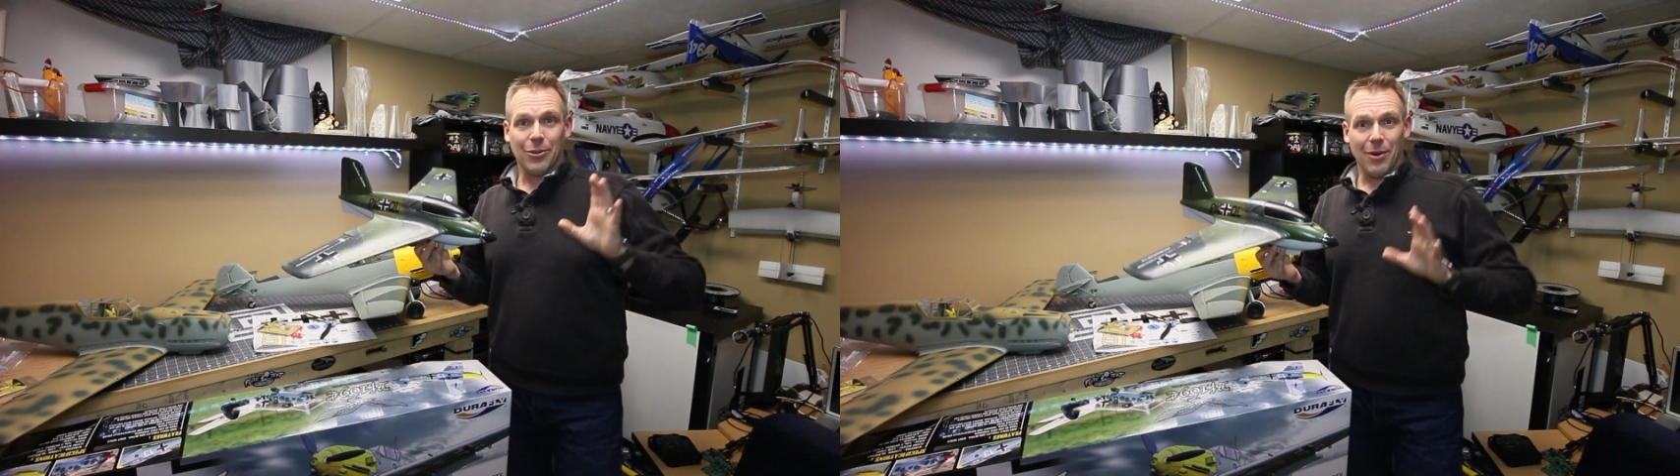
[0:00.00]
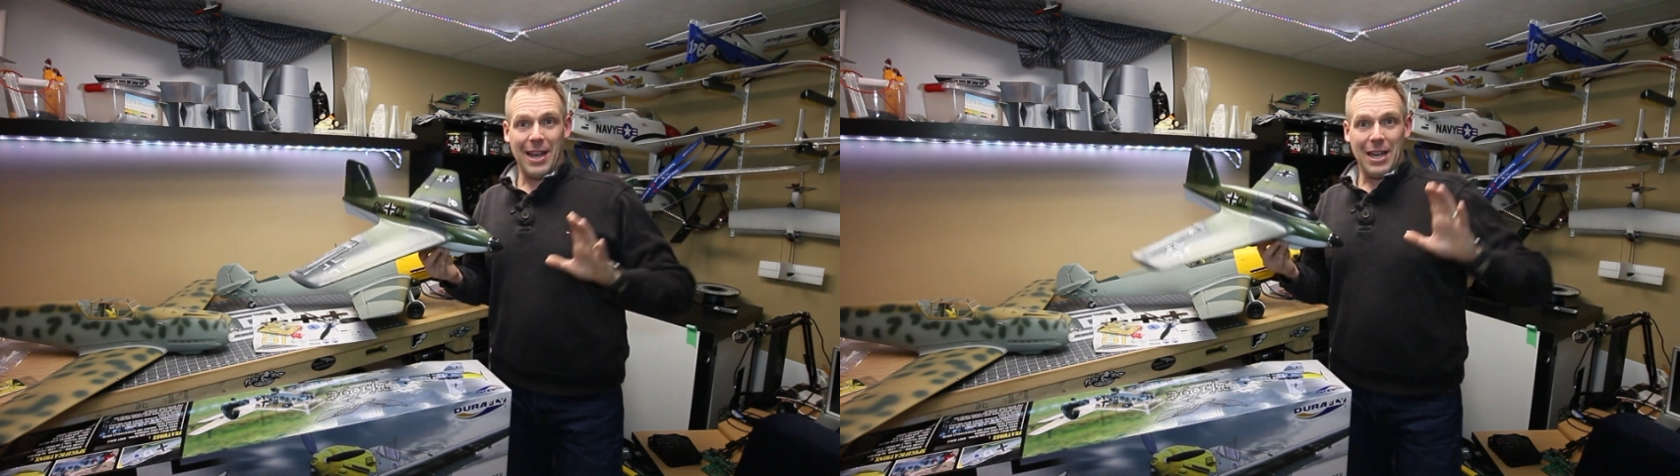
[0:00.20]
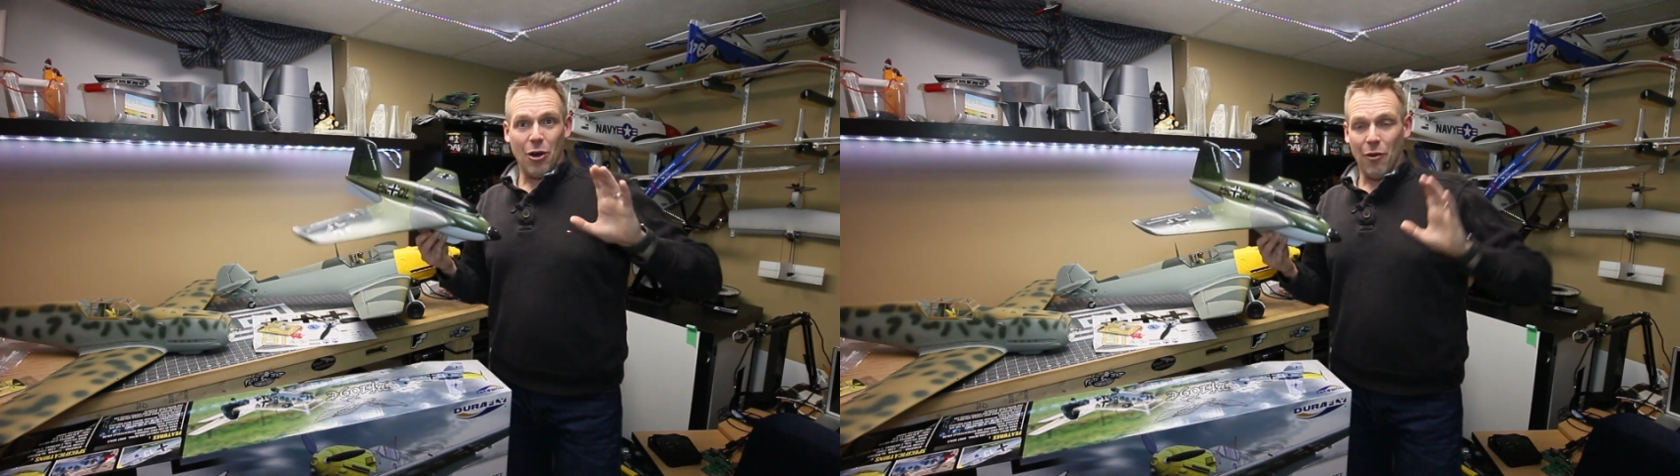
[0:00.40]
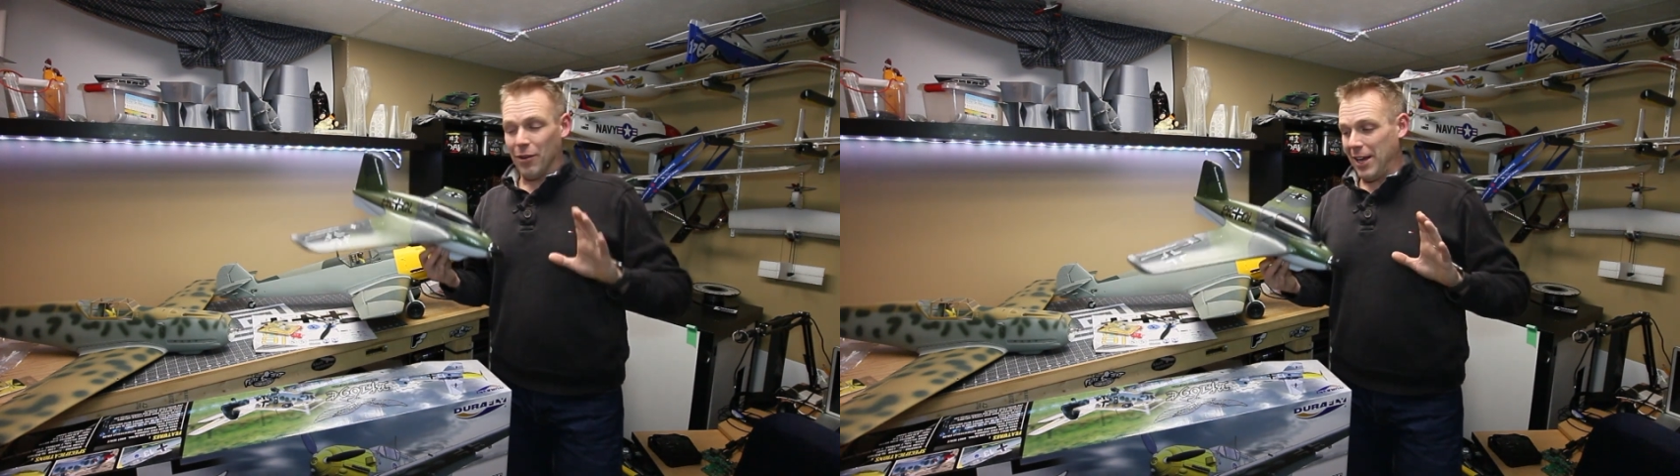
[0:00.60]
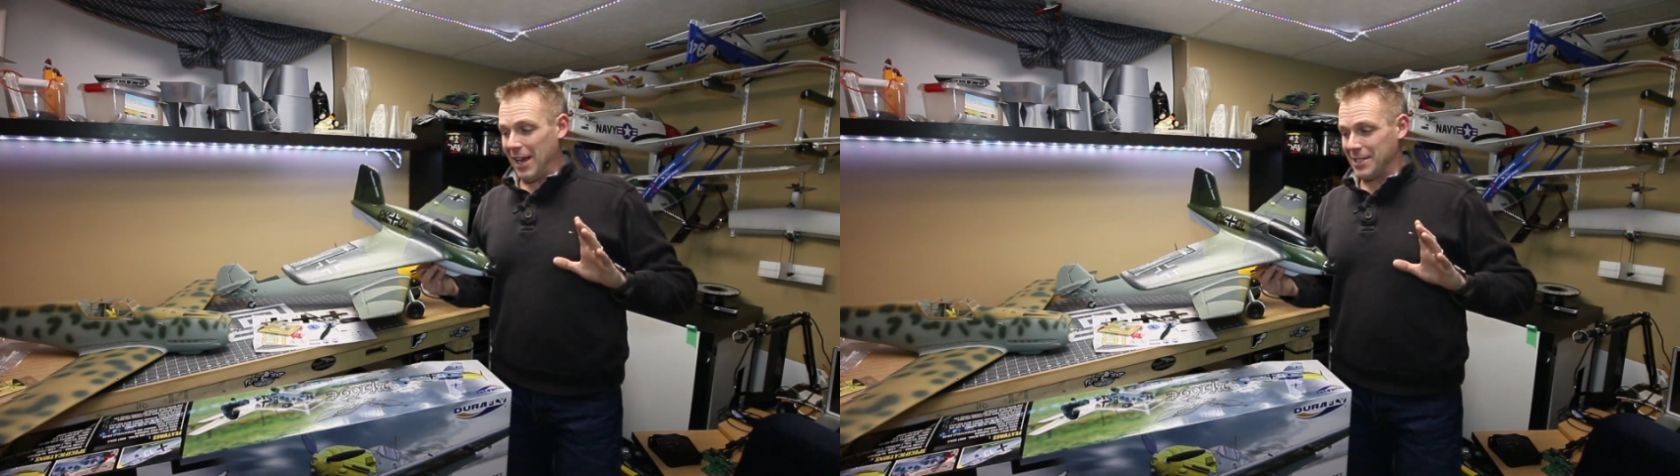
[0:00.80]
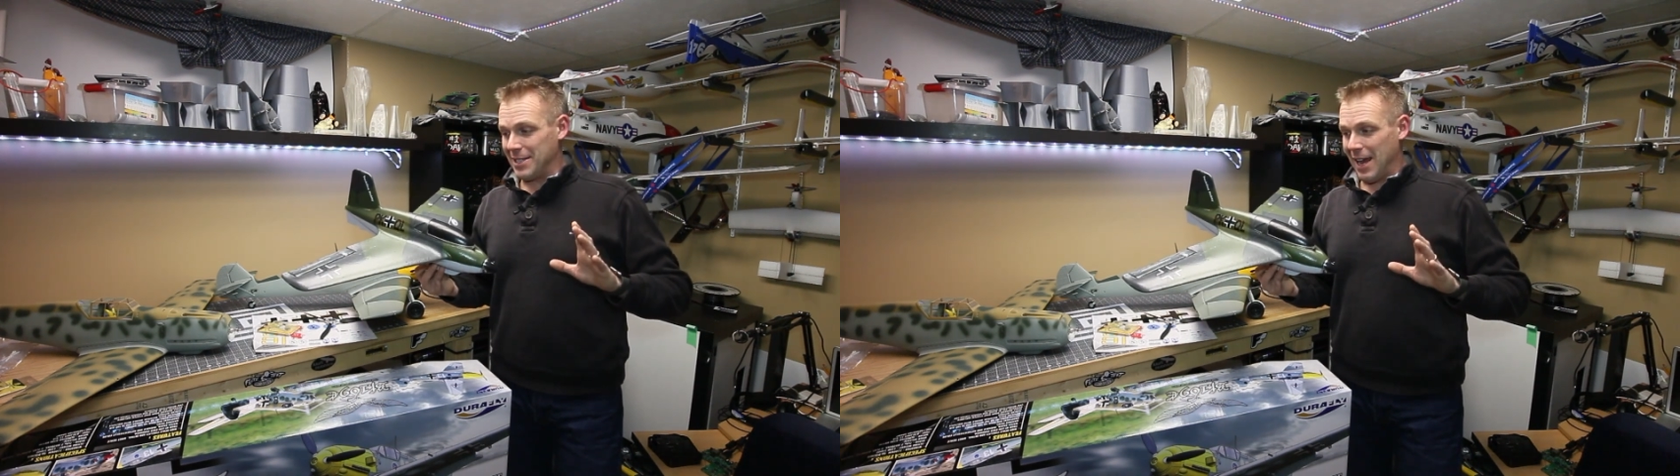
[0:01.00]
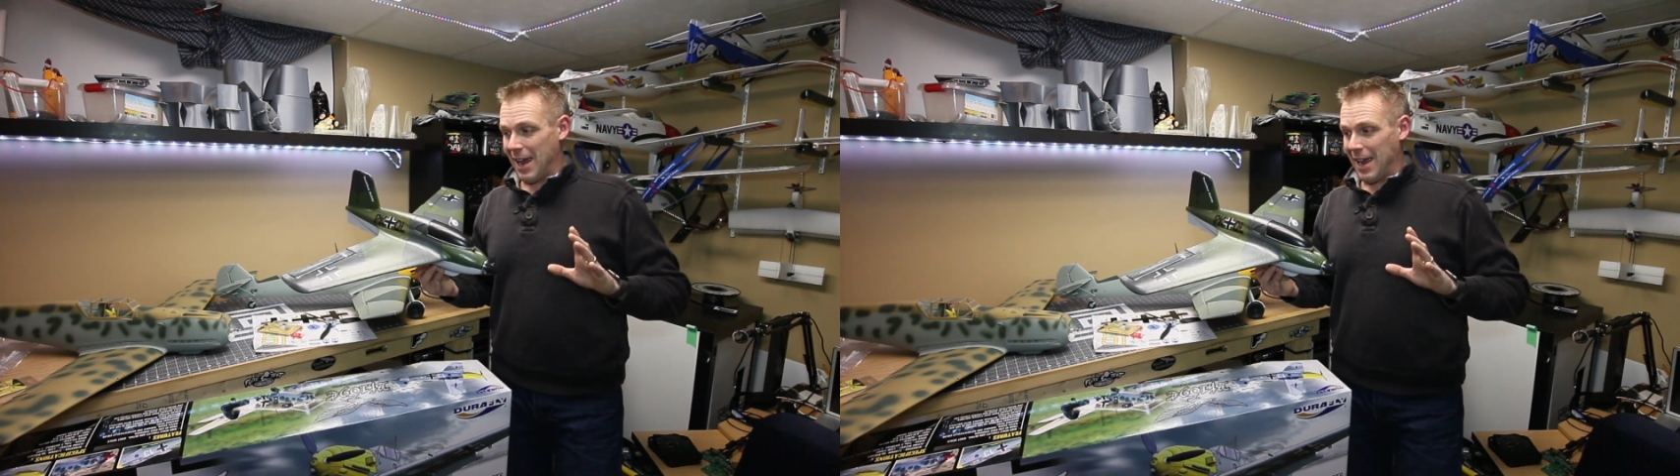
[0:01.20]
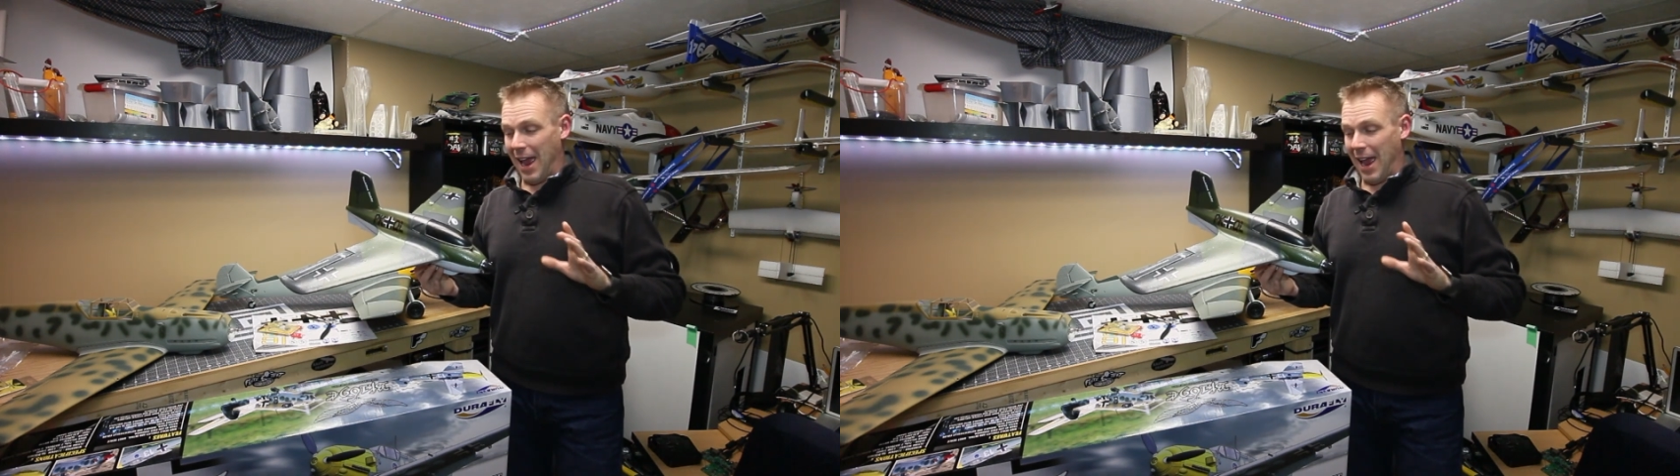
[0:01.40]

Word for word: gray overcast day,